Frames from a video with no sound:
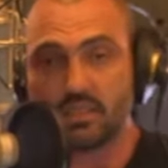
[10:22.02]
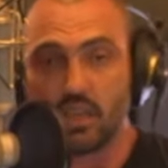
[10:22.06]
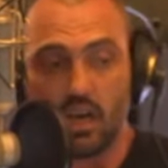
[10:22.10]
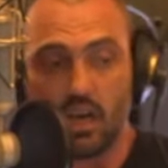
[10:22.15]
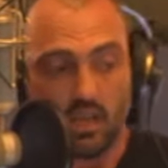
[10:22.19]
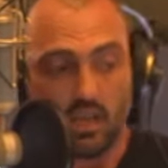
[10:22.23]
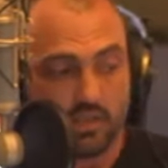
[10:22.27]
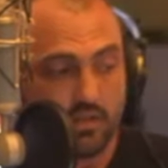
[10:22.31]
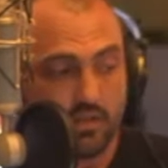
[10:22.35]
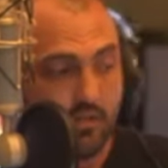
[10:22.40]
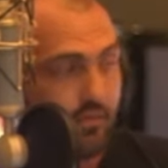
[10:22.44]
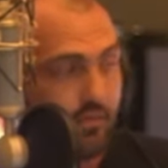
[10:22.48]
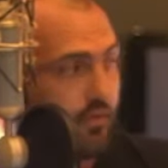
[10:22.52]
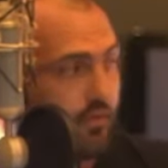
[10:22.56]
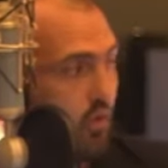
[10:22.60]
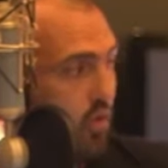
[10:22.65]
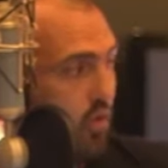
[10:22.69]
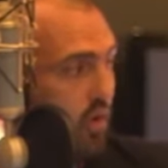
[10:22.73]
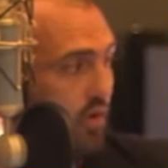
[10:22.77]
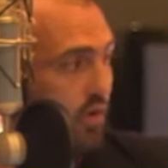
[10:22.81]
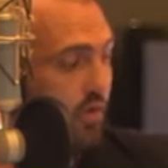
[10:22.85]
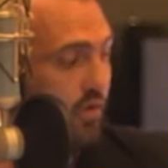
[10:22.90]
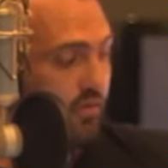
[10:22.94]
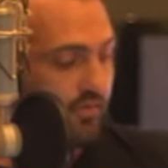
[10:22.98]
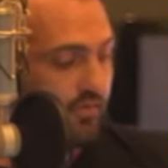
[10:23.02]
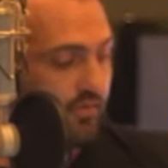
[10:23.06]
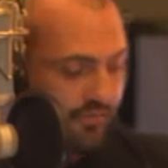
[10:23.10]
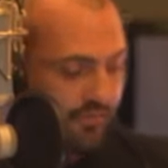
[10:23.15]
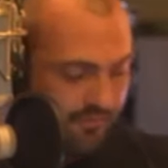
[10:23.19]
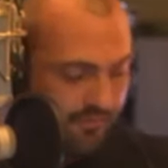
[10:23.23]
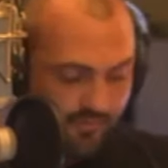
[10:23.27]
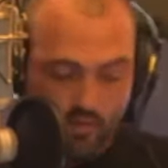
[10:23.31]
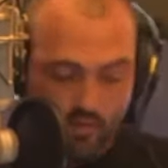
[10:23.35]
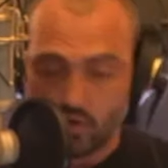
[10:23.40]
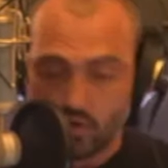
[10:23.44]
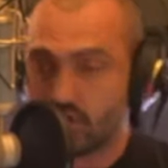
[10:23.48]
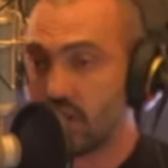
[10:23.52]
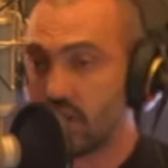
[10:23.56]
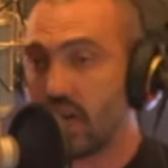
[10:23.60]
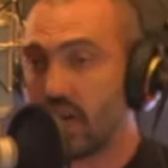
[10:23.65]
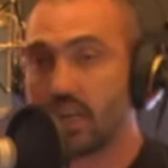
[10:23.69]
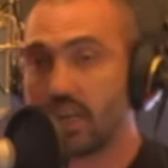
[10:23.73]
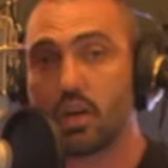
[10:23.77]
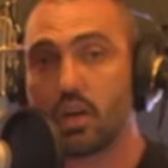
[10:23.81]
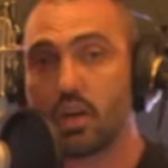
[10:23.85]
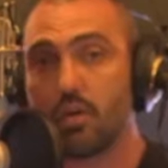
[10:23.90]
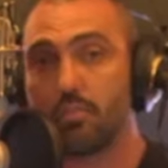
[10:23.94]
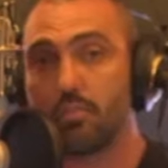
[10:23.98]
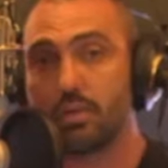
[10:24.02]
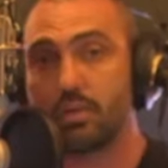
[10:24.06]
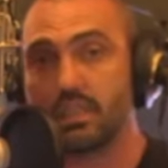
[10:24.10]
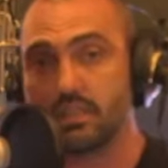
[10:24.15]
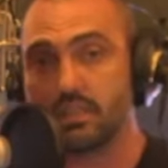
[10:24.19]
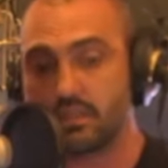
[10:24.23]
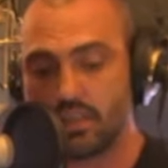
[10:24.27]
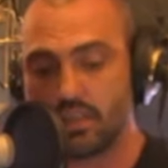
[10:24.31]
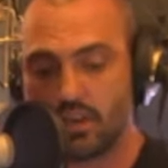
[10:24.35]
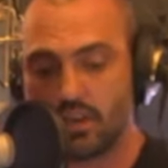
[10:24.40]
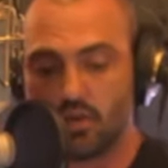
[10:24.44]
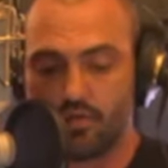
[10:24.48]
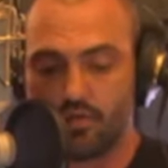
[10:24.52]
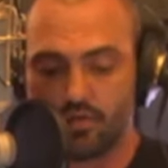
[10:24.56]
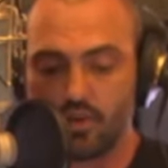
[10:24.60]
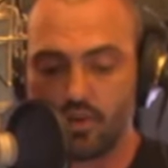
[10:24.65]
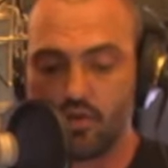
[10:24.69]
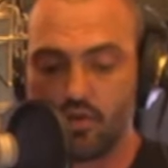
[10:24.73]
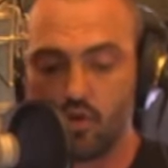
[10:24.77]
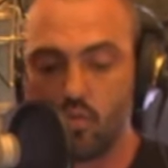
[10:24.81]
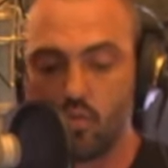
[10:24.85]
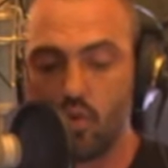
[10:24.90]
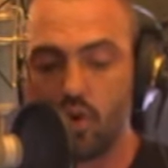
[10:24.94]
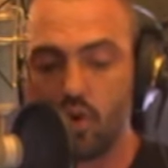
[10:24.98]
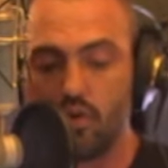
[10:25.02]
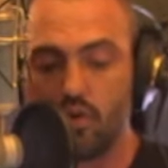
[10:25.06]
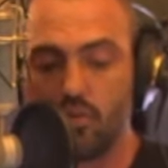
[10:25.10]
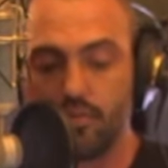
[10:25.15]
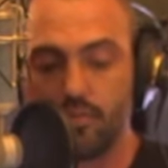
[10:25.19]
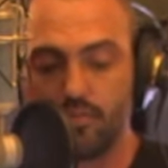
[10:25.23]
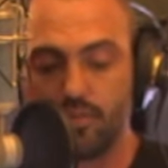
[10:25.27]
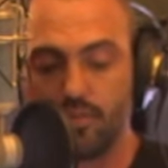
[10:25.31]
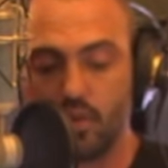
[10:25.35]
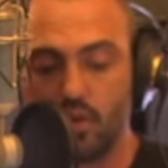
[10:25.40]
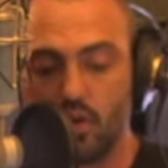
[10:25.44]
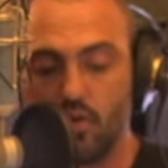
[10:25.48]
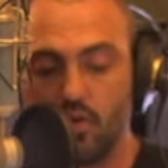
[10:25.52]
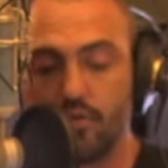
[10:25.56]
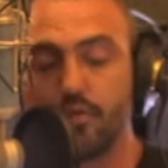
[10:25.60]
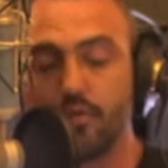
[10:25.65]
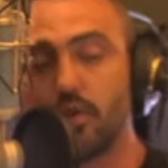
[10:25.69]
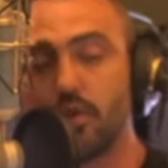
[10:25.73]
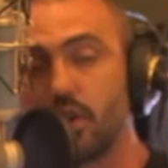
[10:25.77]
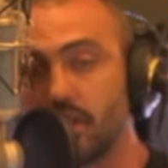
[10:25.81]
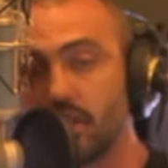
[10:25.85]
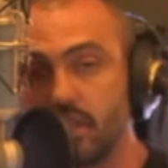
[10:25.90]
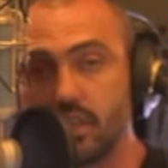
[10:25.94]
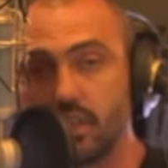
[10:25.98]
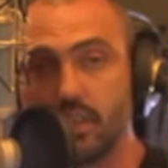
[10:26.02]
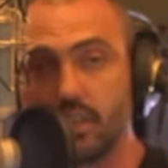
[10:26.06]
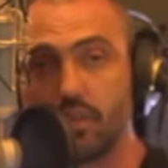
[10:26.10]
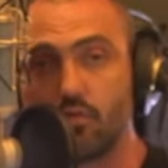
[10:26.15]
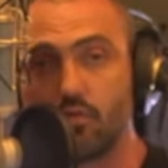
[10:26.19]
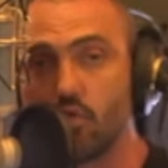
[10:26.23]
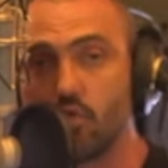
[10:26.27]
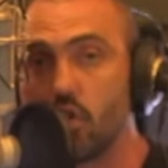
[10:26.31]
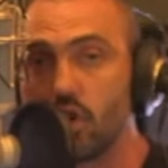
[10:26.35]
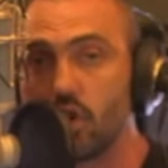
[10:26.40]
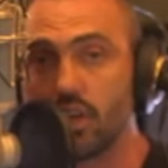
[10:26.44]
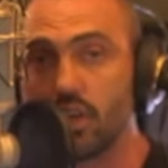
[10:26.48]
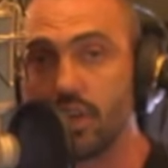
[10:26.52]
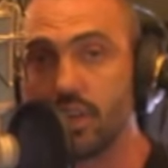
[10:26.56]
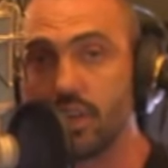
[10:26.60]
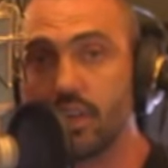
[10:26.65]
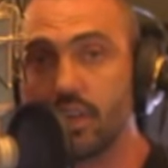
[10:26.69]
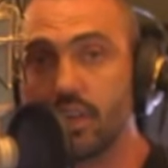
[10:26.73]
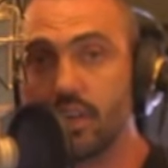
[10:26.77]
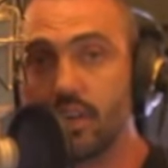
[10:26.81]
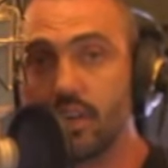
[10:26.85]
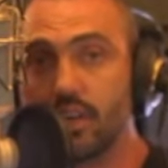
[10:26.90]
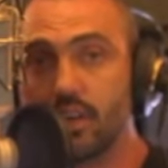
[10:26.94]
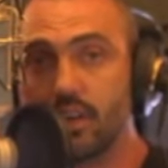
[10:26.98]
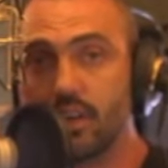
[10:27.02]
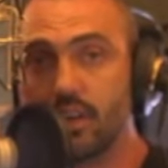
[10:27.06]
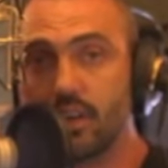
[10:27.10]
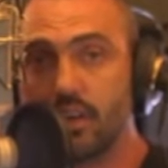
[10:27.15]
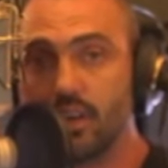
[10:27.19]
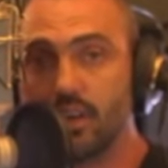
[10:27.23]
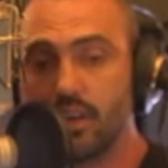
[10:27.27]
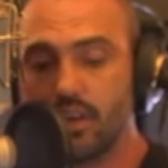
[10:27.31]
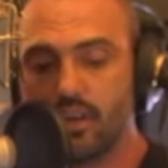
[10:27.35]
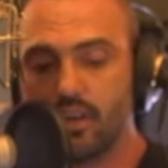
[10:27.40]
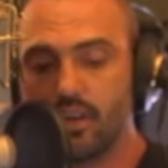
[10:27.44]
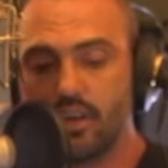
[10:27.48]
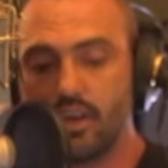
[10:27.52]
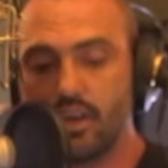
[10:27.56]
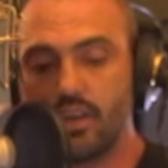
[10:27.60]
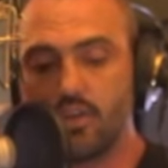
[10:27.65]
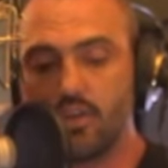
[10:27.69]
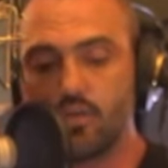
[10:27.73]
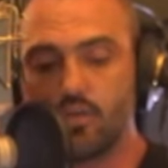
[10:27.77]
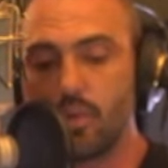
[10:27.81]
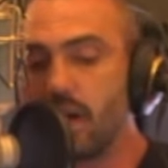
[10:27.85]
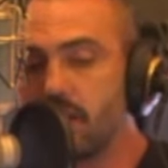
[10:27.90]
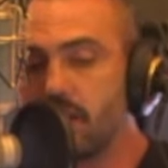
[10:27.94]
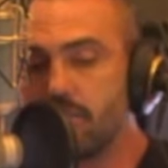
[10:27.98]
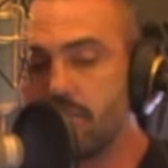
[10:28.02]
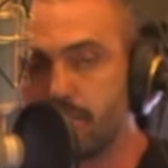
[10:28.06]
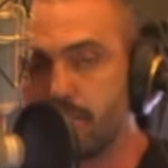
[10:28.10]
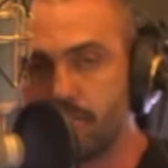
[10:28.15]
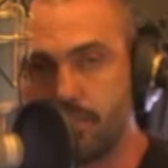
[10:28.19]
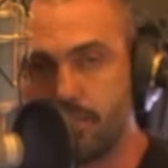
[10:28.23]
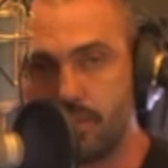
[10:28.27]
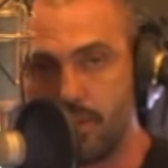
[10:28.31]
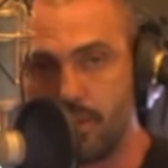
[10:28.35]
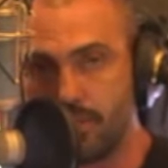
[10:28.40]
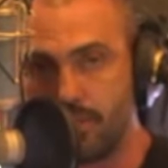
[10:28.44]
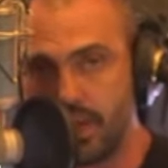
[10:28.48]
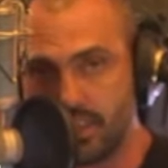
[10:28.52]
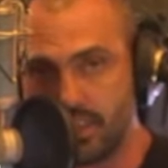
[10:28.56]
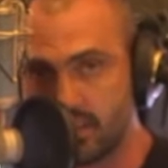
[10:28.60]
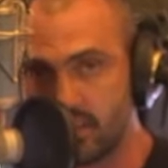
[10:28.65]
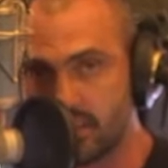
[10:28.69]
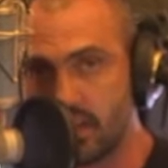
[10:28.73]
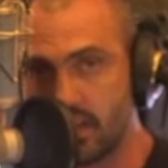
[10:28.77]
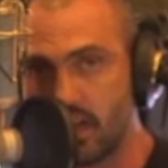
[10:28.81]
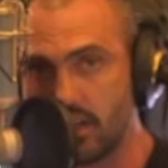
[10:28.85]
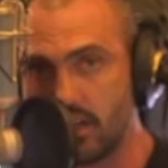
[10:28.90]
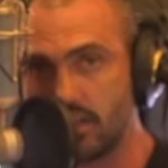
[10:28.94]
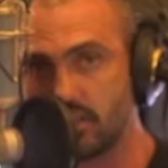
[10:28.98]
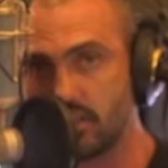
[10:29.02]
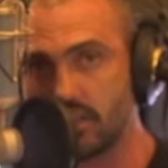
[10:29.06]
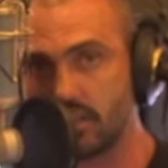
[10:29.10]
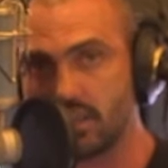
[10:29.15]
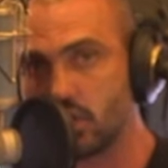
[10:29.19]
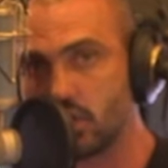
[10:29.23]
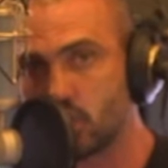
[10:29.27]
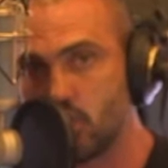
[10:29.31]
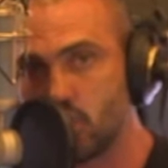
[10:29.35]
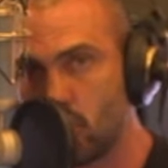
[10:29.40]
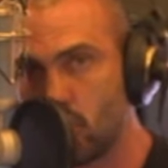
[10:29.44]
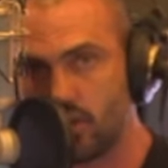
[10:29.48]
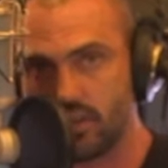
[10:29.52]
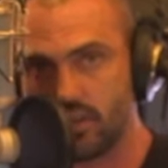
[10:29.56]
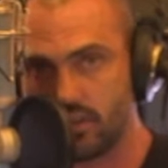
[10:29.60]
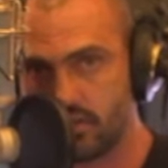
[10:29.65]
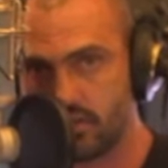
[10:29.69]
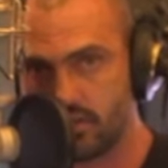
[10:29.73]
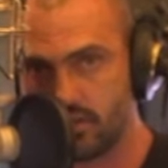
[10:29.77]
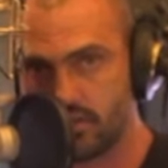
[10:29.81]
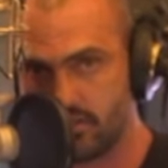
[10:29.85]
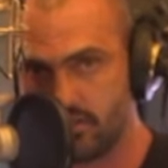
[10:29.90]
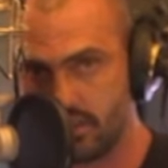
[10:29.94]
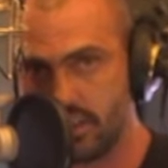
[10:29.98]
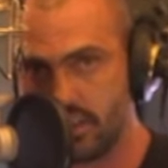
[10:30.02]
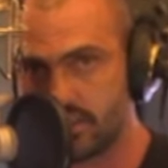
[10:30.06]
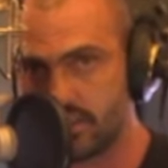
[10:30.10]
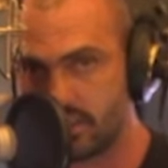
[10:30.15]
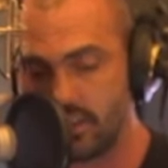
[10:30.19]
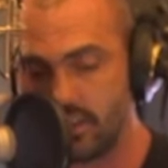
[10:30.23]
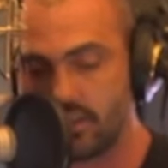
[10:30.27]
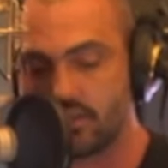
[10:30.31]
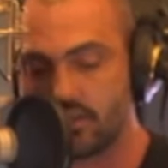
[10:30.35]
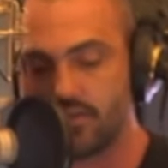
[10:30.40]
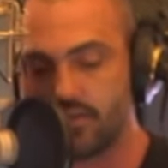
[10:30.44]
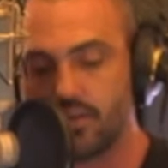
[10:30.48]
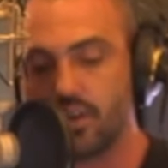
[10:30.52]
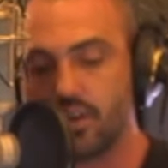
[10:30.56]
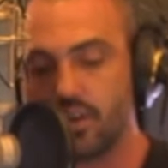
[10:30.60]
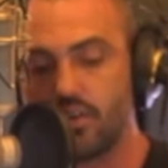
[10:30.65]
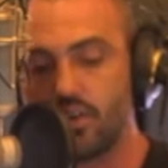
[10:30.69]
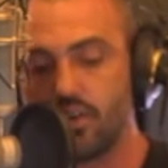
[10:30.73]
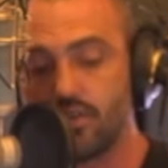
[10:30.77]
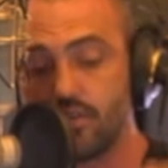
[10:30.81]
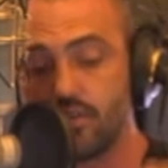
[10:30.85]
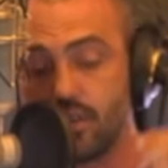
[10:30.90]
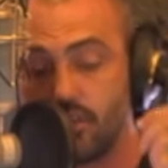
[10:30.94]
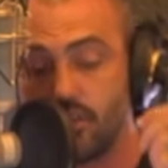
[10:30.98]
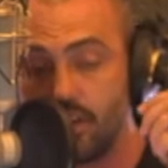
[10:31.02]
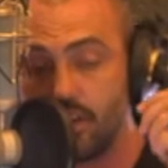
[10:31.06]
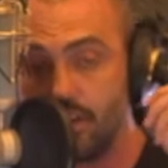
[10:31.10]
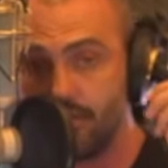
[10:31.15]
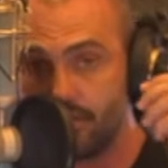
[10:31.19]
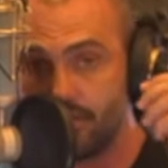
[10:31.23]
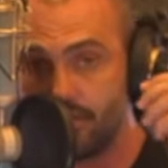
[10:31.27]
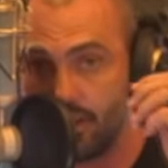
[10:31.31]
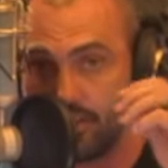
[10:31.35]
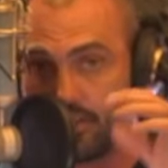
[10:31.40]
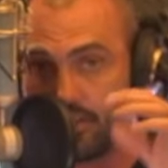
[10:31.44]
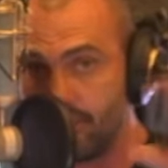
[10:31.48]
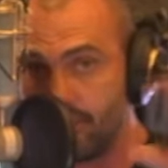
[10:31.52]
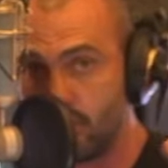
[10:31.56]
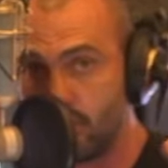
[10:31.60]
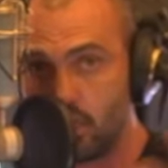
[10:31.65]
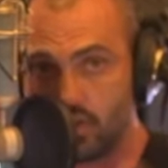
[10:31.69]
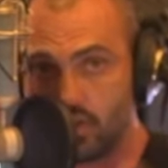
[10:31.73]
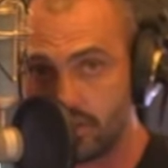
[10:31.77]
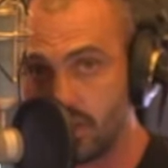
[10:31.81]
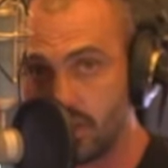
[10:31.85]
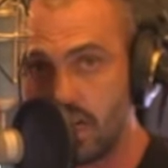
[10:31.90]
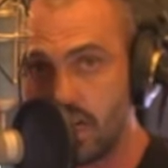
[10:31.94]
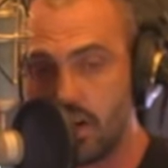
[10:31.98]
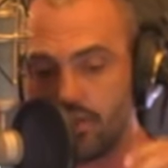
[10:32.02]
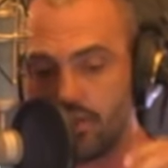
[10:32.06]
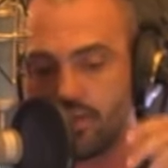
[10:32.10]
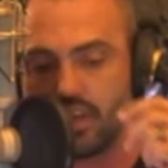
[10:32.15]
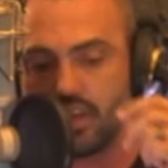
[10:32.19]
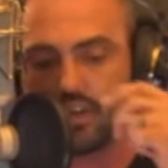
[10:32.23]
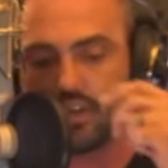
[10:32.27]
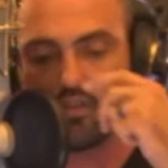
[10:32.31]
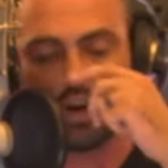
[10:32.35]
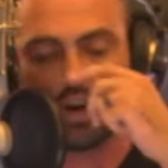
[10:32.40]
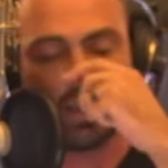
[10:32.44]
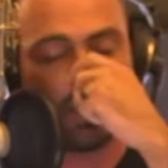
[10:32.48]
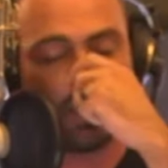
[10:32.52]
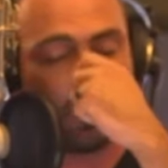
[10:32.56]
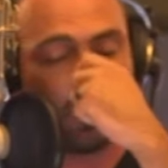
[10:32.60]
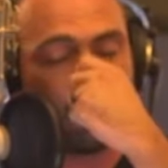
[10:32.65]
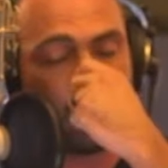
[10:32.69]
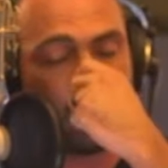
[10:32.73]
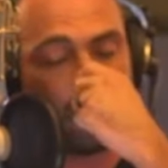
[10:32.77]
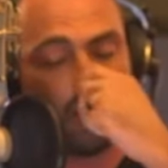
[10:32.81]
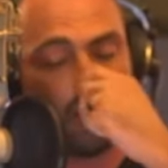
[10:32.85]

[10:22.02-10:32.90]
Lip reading: stocks for giant companies that are very well, funded and run, and you're buying the penny stock, and it's like a short distance, very, very, very volatile thing, right?